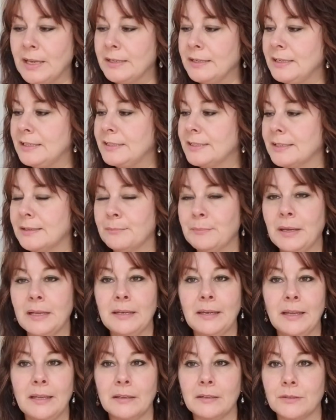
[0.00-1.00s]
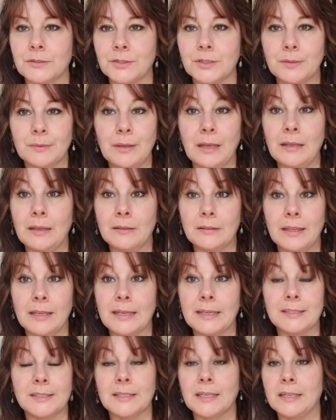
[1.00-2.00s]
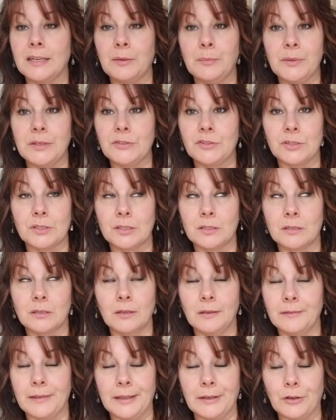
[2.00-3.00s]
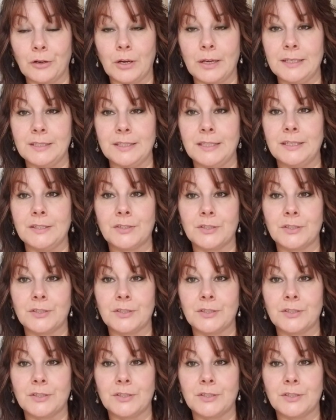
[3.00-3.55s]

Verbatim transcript: I need to, my nails, I, like I said, I've been just like crazy.